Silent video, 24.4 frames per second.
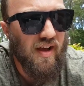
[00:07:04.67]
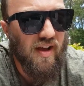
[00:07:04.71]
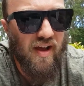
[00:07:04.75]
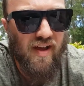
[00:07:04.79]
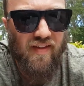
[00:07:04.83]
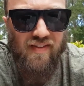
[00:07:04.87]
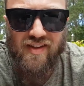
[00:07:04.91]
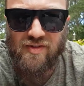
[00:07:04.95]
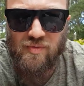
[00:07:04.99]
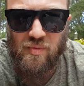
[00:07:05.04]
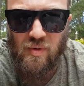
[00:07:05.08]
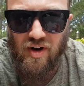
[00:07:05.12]

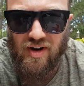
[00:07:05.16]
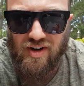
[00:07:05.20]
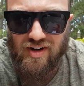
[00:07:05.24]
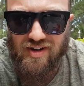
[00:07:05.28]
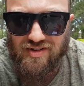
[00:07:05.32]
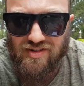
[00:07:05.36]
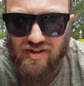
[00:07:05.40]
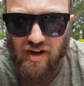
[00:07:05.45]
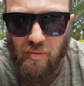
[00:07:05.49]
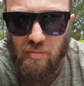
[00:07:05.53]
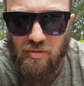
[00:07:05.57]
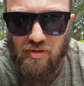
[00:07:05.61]
and this one I
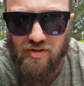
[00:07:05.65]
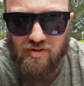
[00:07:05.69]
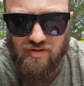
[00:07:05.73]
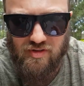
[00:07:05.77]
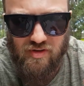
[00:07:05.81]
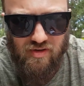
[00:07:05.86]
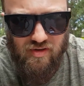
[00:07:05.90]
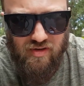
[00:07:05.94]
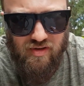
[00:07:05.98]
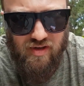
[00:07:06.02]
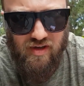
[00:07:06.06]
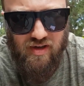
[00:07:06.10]
can double as
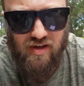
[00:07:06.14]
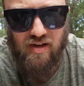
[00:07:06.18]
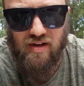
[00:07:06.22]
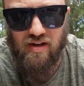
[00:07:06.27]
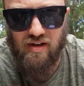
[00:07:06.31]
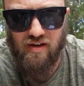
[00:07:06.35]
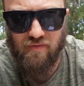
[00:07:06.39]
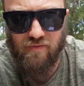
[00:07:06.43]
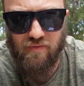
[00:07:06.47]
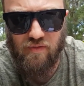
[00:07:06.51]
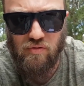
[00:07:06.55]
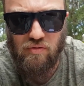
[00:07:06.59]

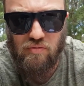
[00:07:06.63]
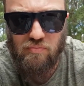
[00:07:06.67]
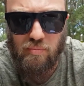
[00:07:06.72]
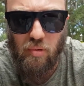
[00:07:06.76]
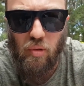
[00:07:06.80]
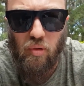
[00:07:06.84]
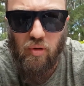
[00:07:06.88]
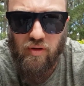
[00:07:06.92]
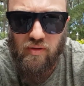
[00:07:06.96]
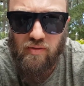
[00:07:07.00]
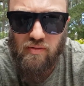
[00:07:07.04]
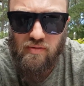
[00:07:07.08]
a full
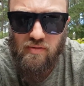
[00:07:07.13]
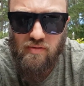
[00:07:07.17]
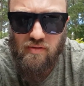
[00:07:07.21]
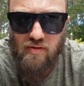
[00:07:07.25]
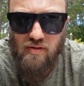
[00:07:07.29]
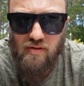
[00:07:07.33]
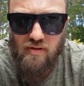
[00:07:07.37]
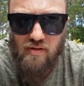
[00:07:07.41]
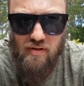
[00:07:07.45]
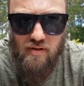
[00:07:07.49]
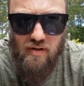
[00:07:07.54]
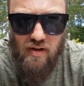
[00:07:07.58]
boil
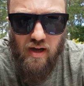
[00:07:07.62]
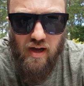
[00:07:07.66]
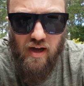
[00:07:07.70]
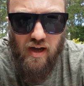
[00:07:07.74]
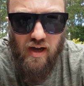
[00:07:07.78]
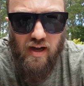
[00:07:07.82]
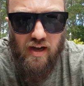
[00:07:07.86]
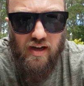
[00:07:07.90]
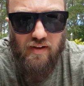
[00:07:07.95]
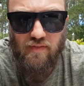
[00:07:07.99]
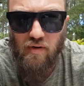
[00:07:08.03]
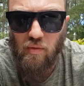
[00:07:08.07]

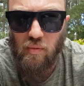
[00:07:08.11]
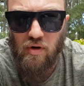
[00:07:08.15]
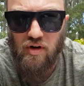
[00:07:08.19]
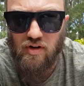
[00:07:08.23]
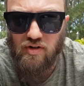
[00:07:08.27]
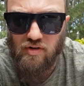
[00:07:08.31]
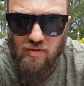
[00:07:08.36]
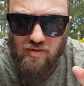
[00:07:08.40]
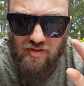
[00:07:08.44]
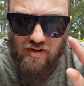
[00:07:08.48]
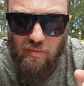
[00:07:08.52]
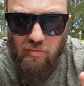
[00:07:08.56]
if I want
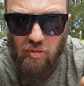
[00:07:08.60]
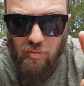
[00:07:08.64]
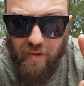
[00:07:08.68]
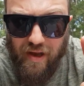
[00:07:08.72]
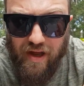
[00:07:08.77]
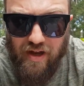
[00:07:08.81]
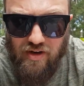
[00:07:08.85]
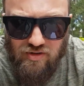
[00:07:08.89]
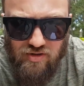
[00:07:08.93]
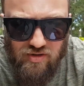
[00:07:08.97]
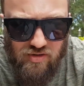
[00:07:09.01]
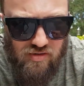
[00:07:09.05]
to do a double
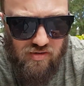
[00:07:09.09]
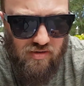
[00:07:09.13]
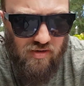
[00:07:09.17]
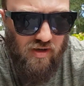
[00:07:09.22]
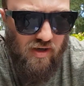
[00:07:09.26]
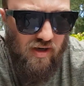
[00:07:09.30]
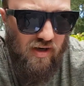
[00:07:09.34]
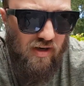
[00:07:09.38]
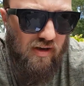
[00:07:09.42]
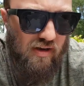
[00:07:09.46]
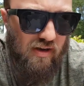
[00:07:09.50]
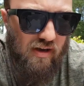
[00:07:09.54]
batch.
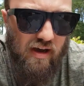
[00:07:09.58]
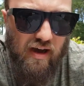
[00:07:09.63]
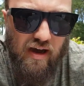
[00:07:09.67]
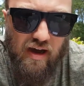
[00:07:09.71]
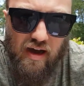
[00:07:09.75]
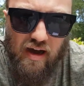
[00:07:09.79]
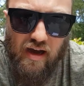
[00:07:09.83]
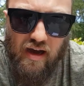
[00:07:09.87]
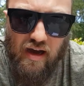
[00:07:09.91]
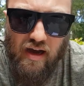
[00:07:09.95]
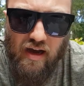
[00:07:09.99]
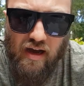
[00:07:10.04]

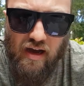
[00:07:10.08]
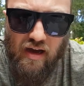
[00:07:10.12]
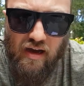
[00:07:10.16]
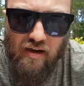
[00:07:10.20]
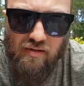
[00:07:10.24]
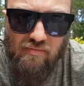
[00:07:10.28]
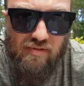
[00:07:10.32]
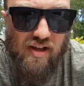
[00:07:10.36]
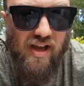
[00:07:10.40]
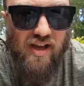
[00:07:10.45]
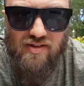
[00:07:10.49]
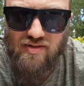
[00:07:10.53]

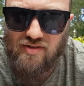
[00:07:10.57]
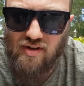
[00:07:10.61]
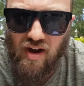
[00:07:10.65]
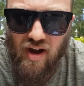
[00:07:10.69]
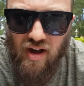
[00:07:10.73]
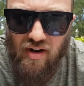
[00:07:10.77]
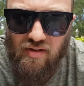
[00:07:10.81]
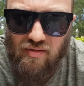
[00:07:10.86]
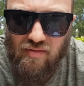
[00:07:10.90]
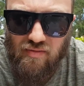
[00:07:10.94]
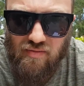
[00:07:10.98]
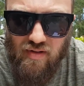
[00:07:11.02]
Yeah, it's
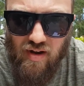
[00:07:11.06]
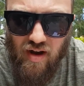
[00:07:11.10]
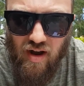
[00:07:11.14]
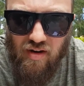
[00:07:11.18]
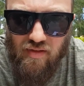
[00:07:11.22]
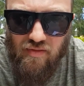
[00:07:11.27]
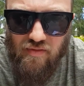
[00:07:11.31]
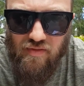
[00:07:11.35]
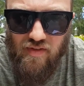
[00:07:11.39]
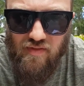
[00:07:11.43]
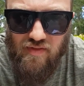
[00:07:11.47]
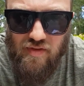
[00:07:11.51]

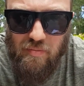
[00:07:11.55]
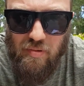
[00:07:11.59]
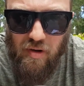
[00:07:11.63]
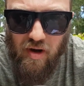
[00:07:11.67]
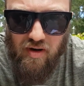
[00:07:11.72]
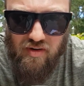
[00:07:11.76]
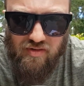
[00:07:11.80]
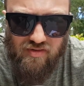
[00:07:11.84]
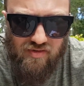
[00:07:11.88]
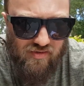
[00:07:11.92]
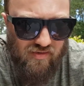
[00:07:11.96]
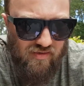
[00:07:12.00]
150
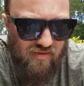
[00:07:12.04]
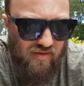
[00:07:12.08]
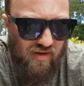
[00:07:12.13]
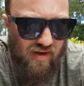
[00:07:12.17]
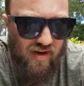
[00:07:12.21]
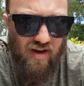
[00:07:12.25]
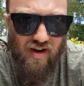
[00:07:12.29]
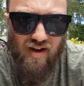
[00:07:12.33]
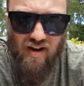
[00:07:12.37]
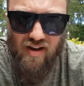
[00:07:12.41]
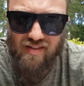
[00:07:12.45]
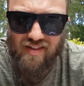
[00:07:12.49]
bucks.
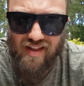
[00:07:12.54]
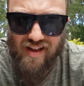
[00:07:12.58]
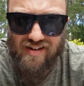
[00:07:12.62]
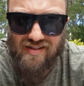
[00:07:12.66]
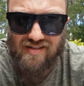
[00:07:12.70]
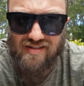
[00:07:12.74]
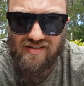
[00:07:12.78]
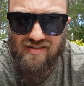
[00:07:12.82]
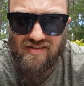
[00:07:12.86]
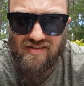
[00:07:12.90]
That